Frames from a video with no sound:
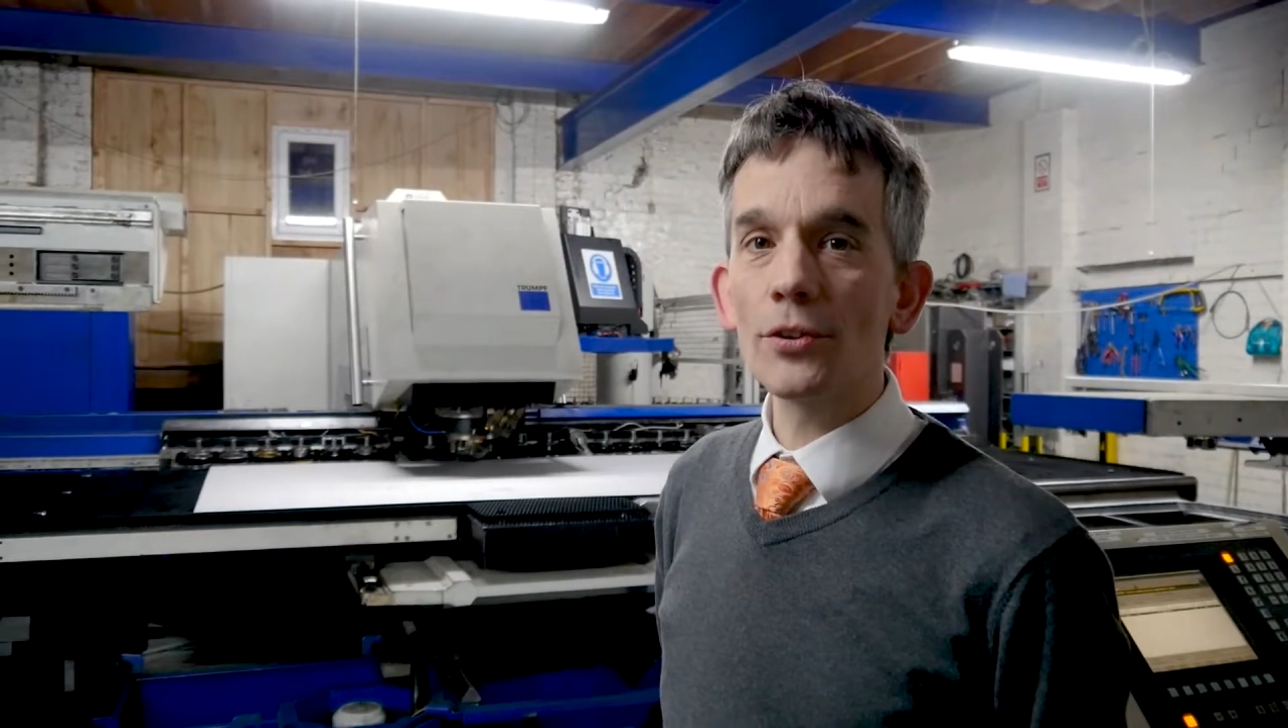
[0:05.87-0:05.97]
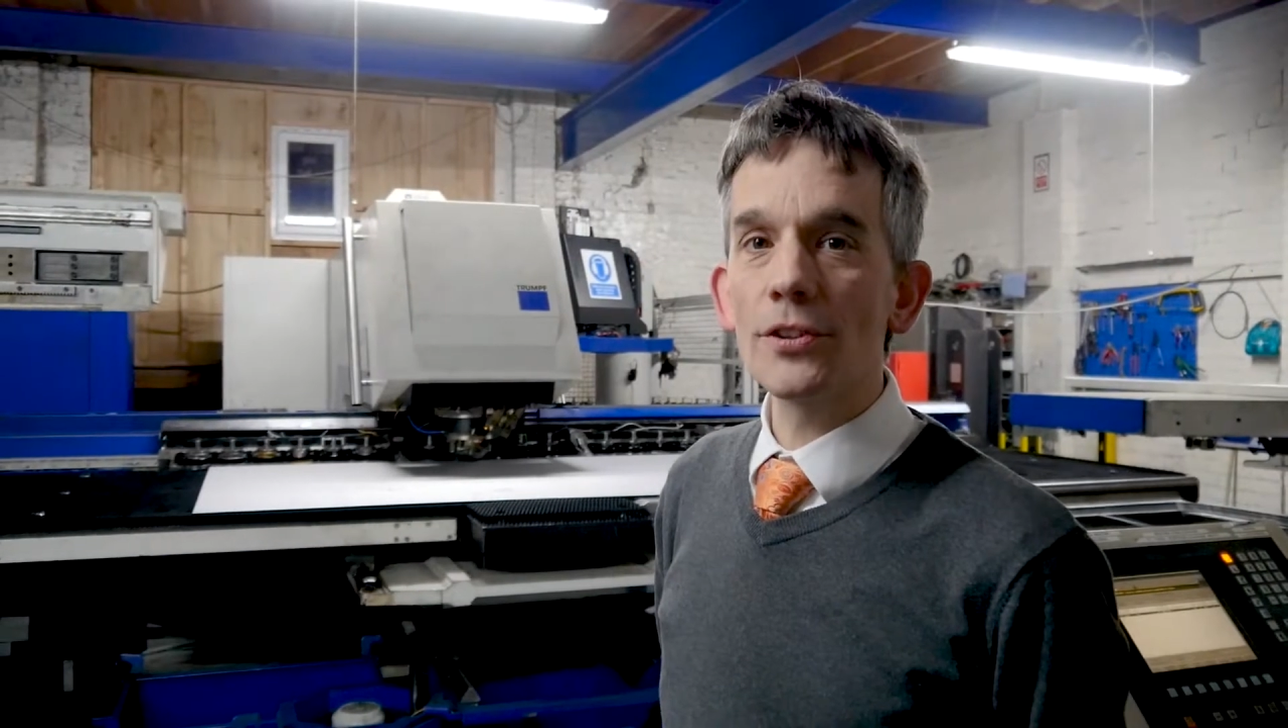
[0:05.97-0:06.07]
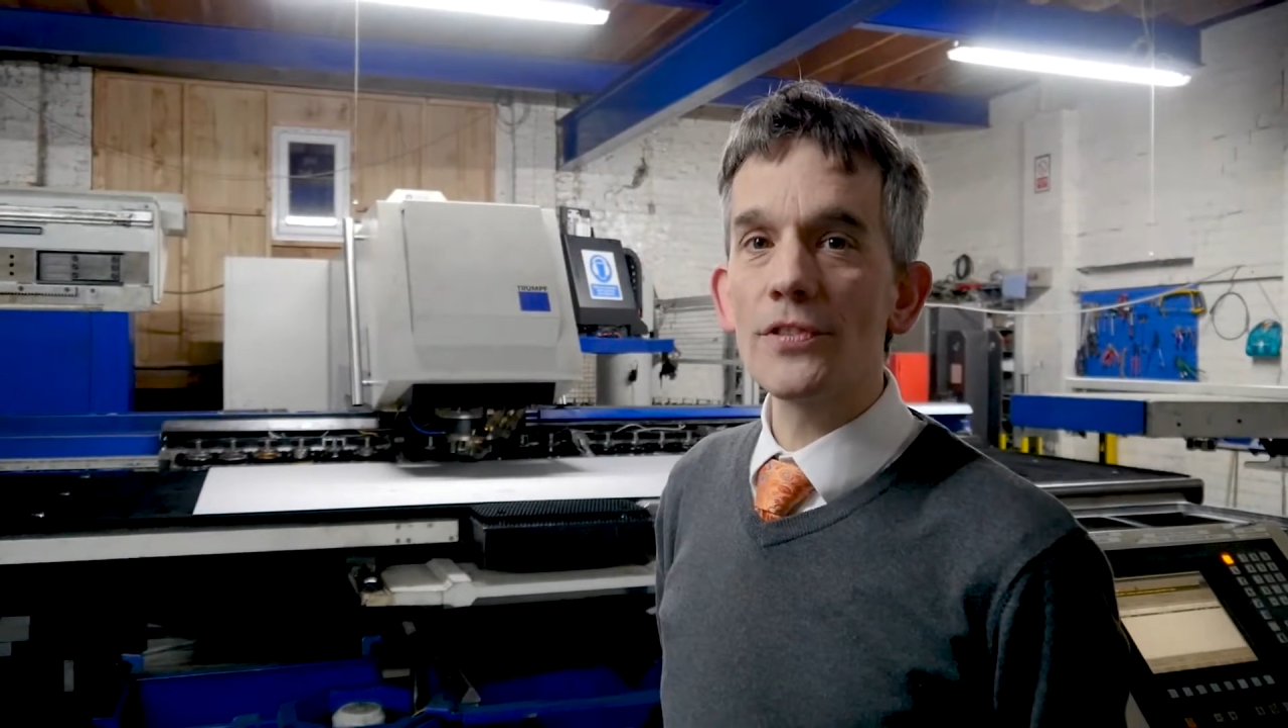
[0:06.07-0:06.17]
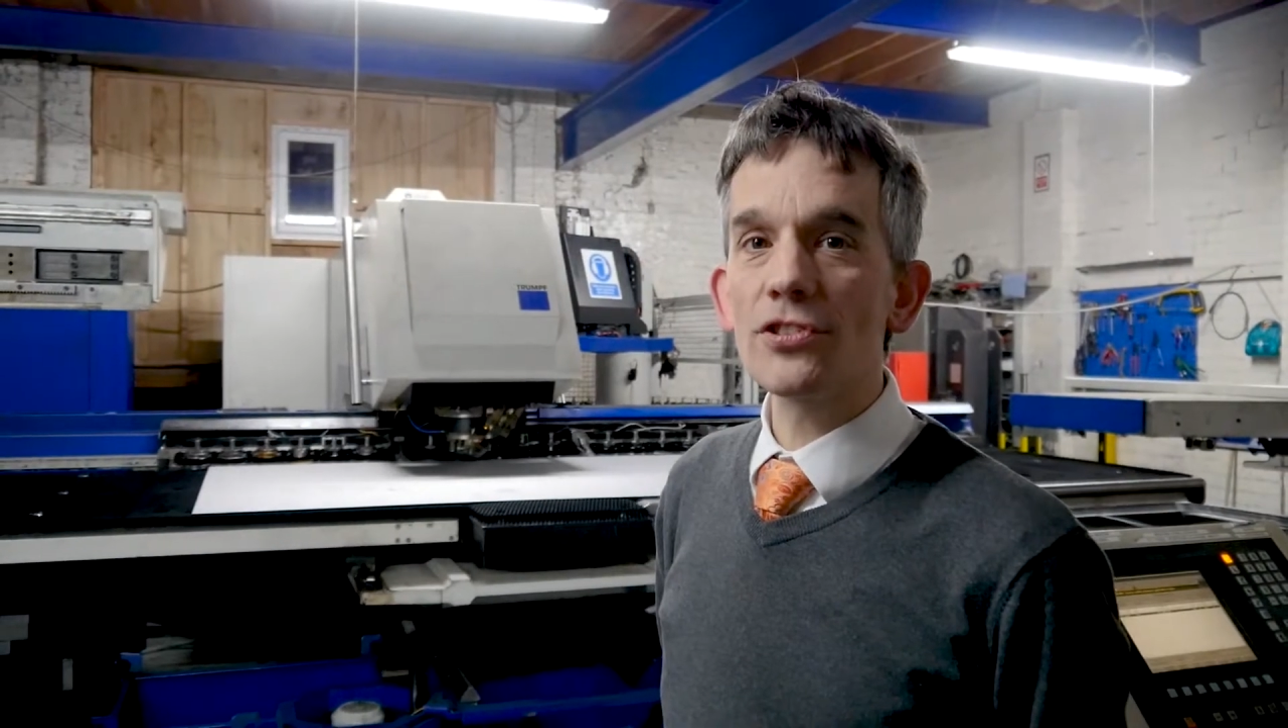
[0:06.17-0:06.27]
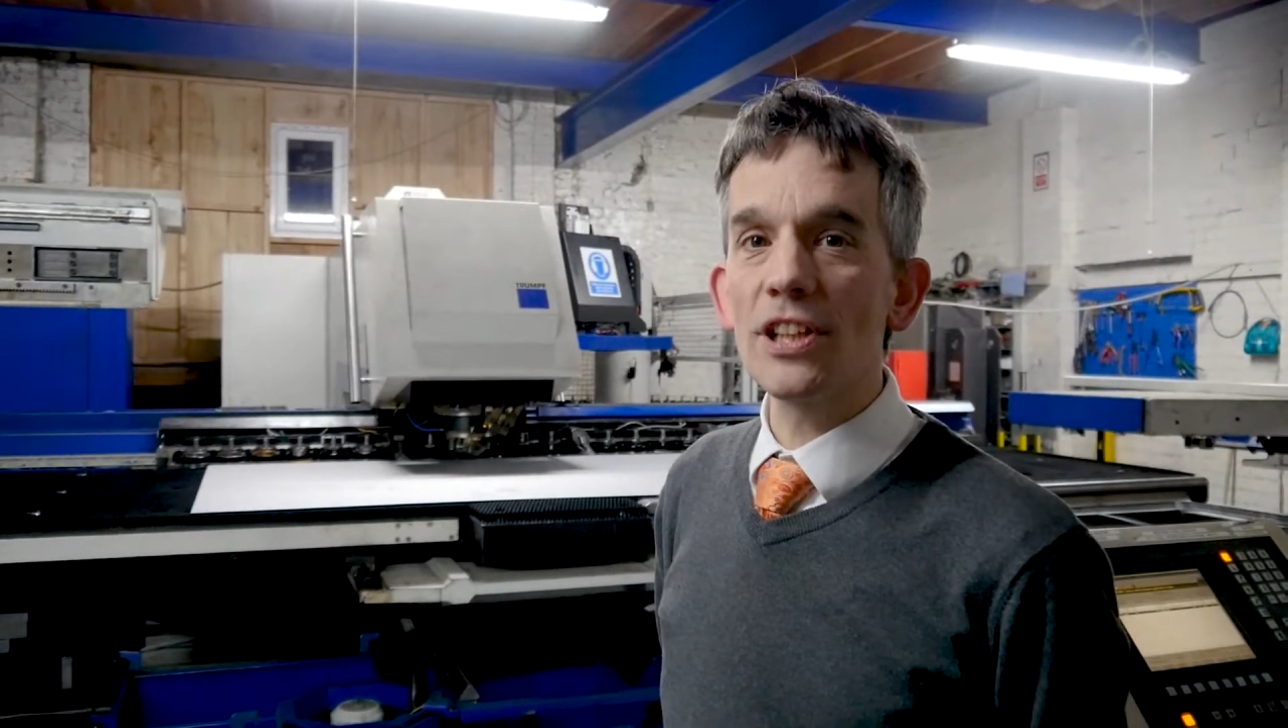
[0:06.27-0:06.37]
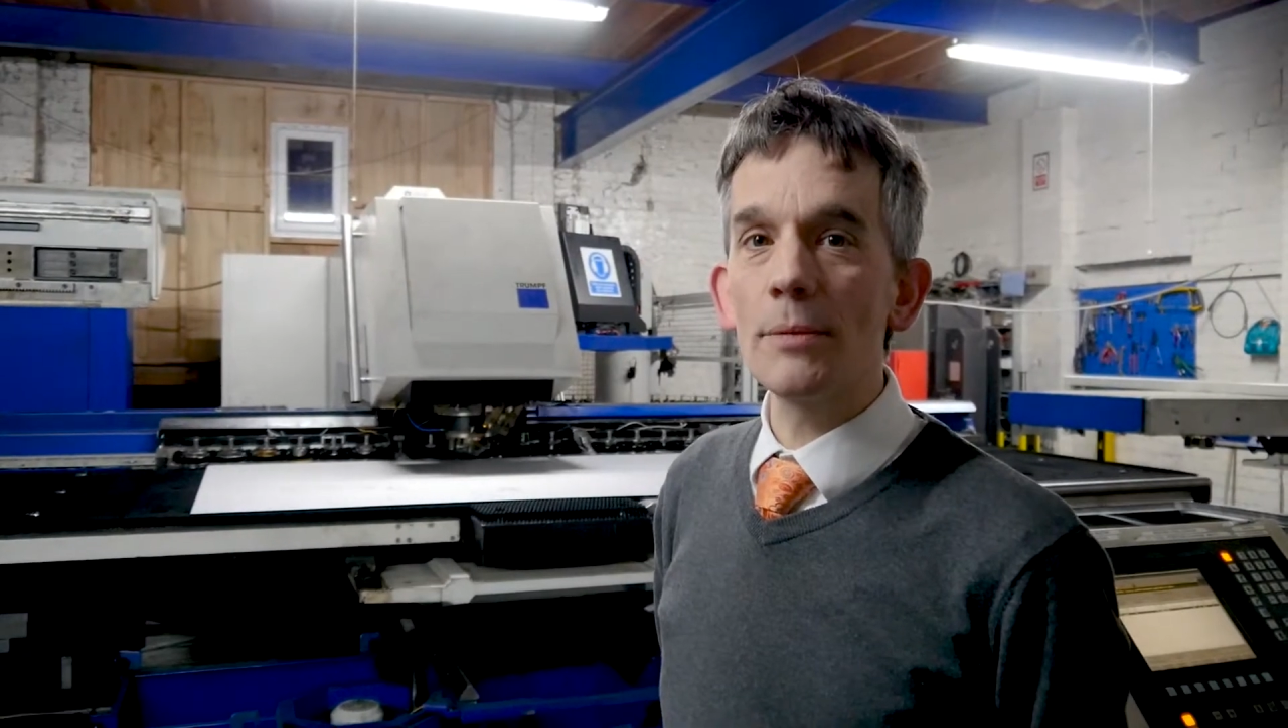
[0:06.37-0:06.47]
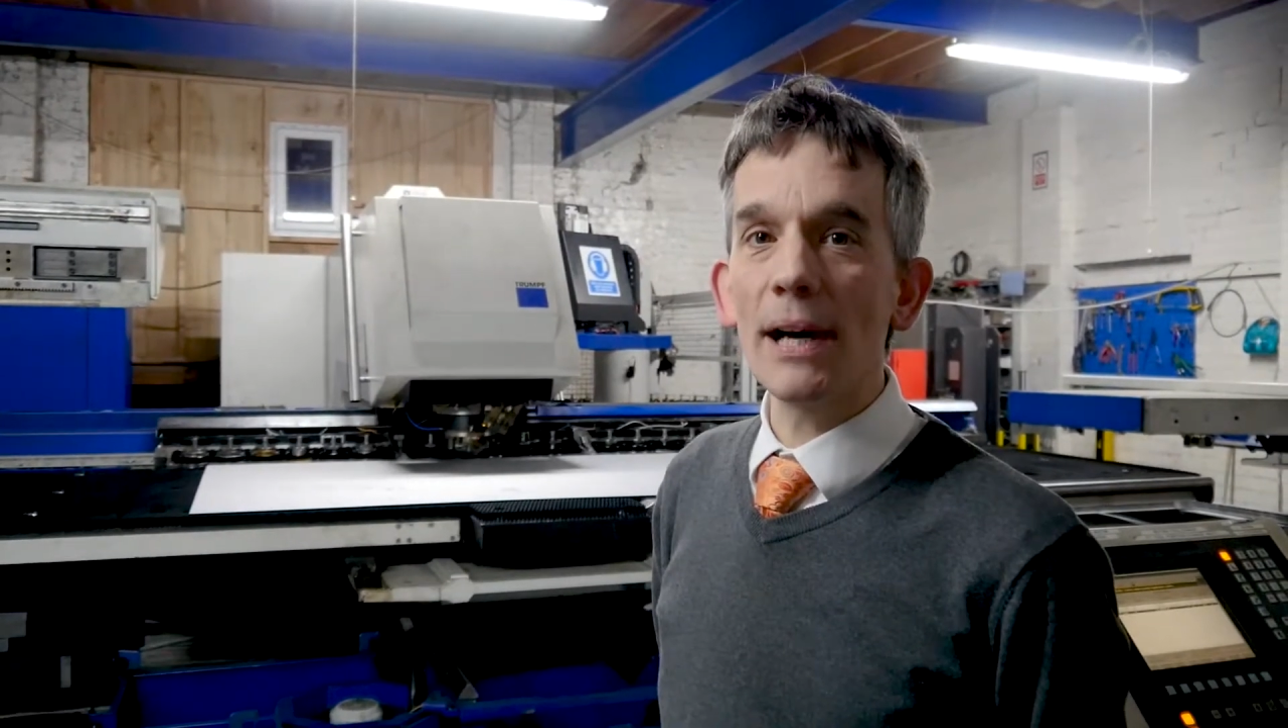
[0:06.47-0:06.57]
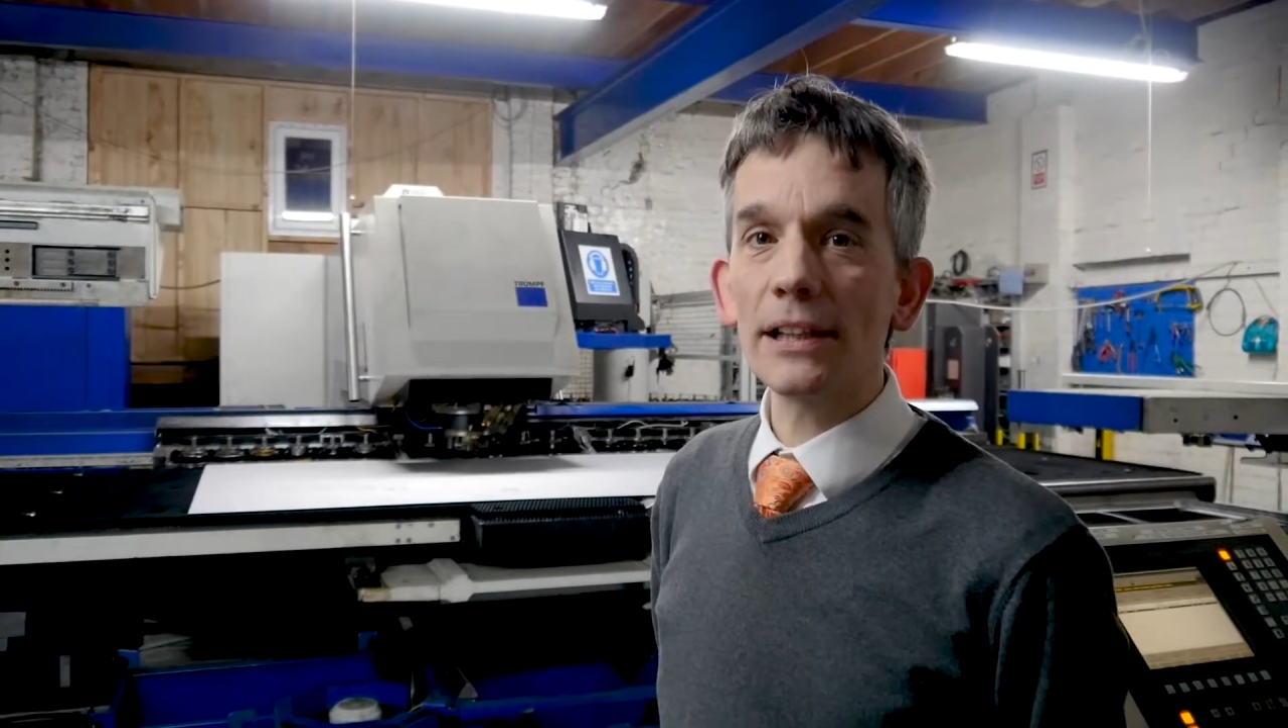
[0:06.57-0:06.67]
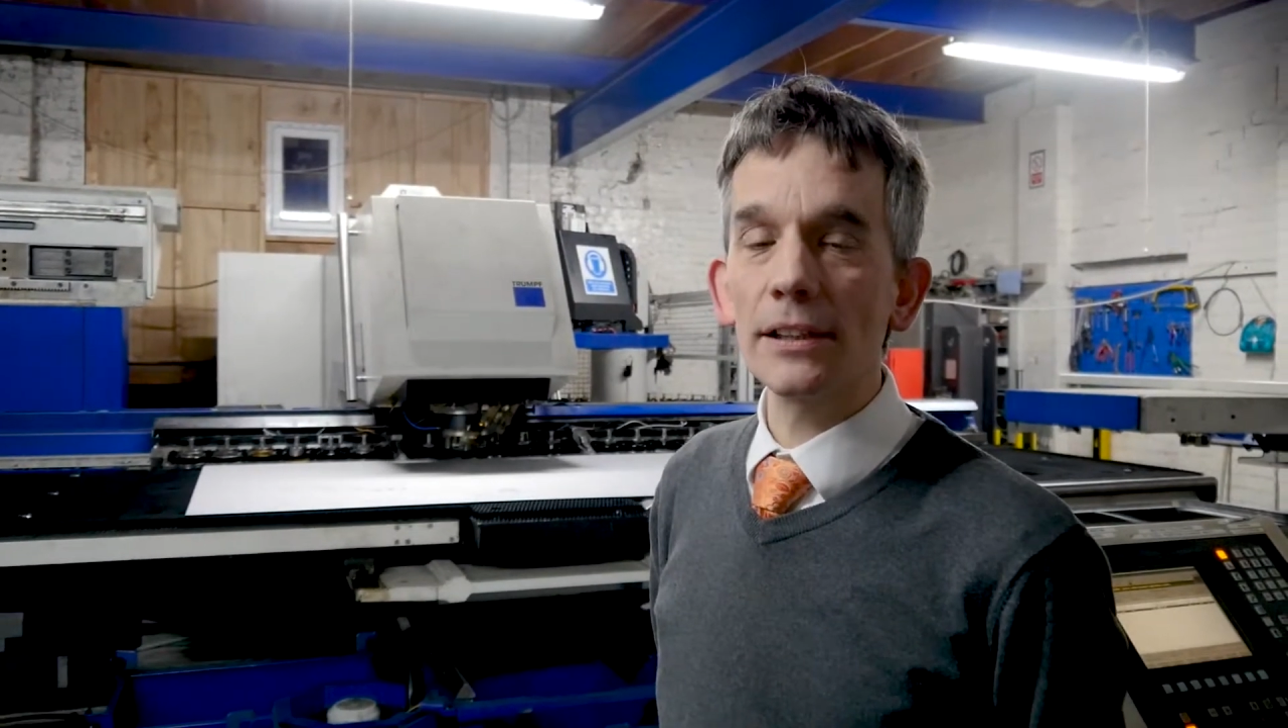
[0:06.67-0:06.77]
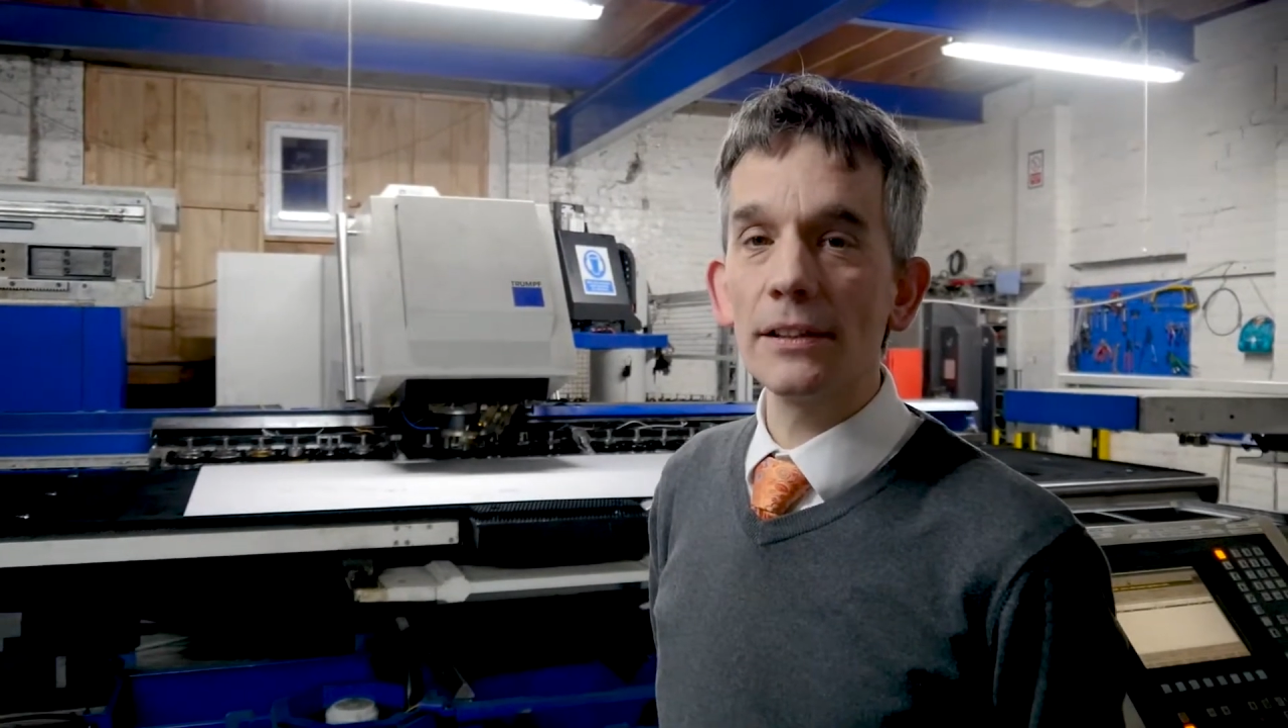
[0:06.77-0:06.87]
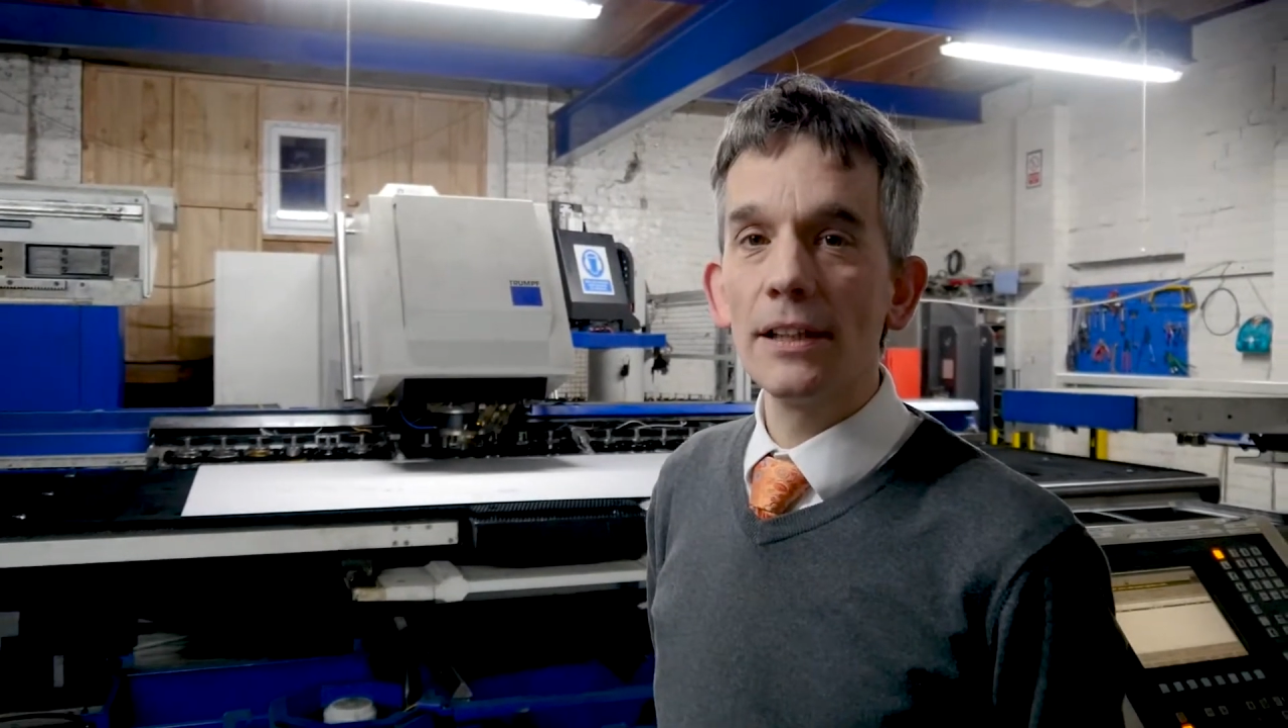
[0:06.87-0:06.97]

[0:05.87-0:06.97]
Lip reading: of the sheet metal,